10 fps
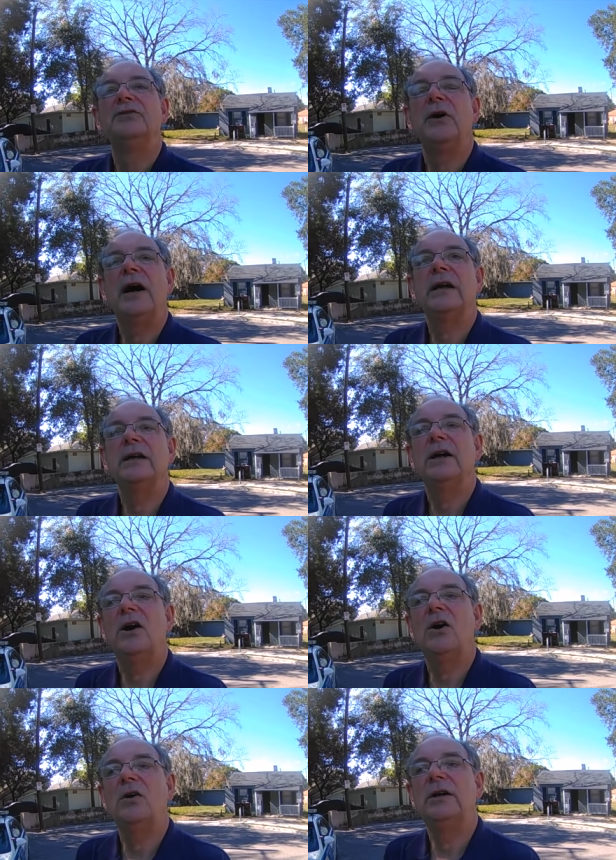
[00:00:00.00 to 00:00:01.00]
So I can
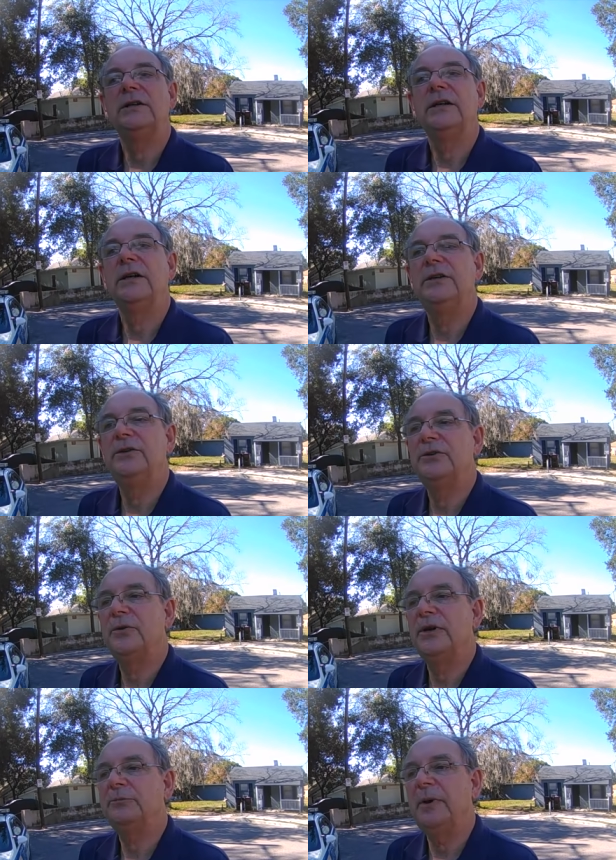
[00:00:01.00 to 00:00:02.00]
call and tell you to
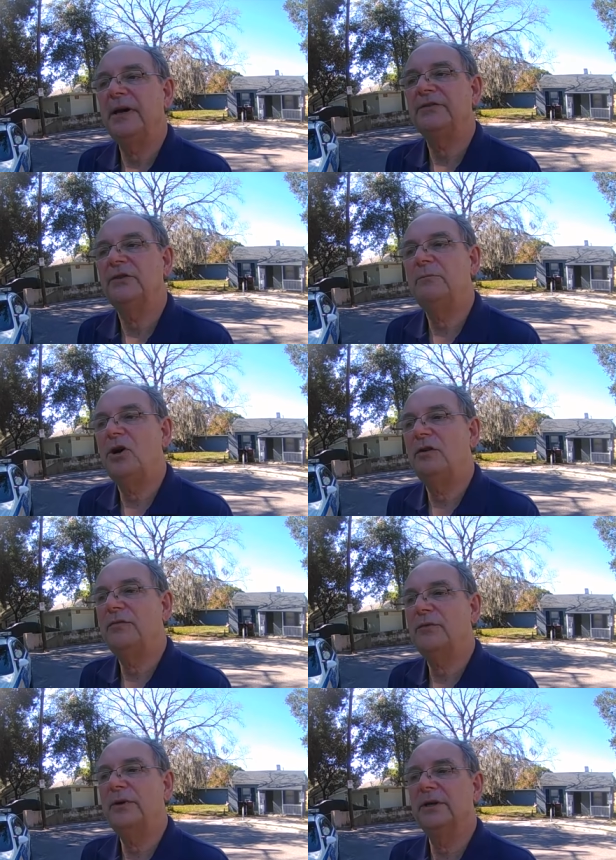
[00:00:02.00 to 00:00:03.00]
trespass them
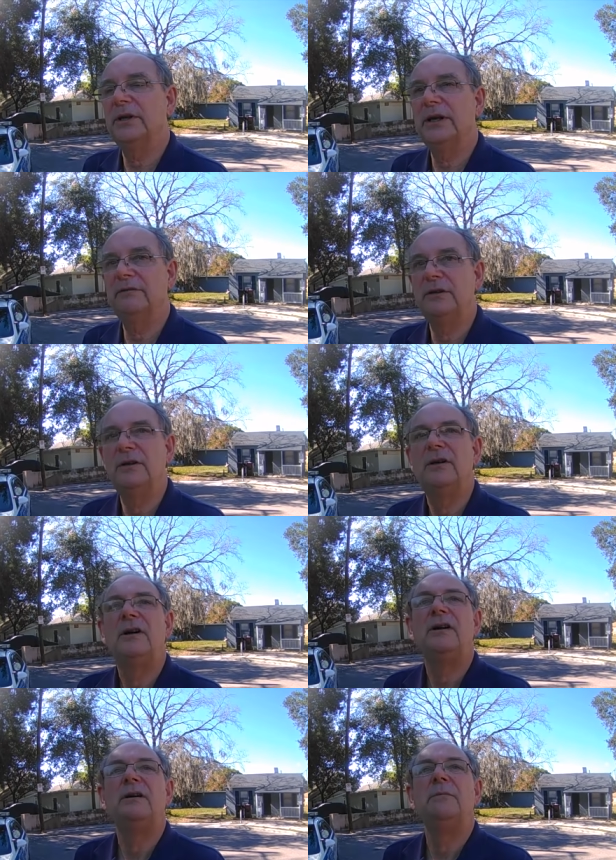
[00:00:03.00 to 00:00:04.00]
off. You can call,
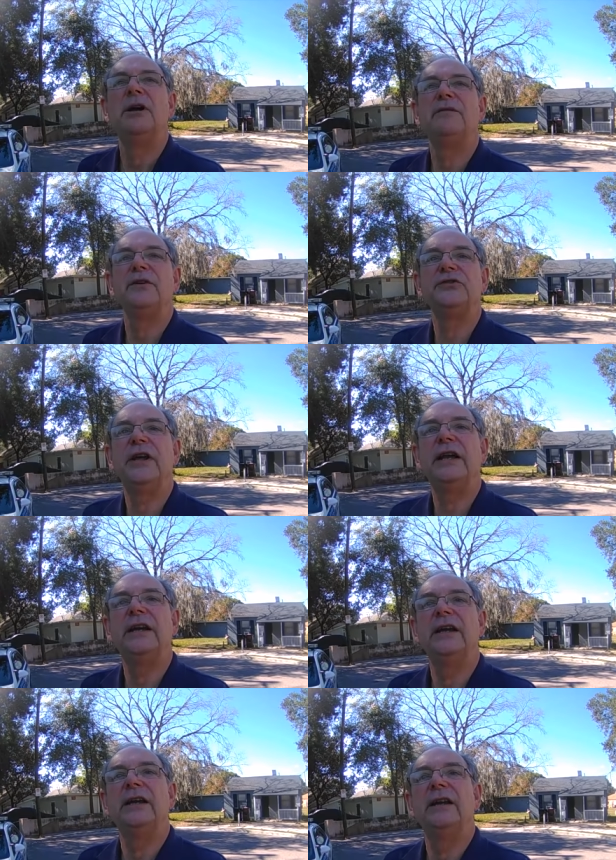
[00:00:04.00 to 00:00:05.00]
but we have to
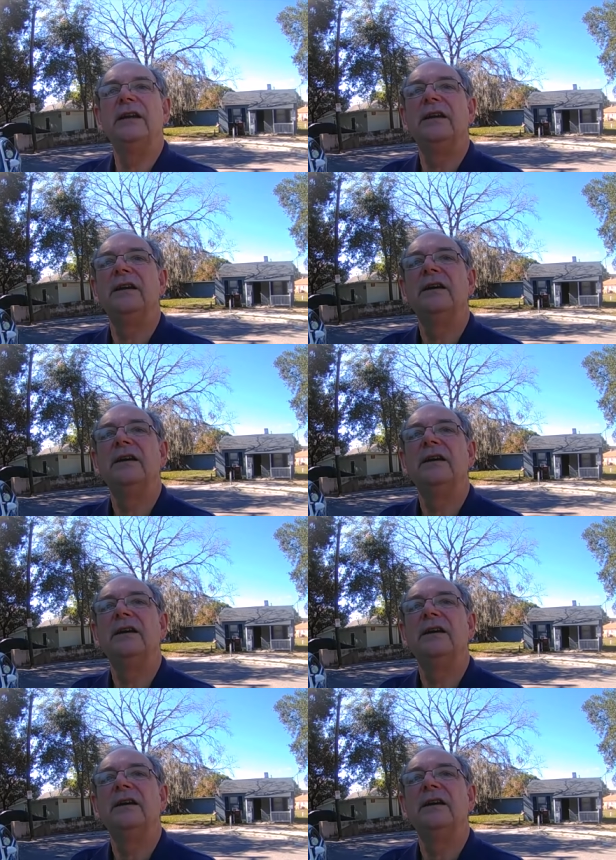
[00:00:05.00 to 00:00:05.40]
catch somebody there.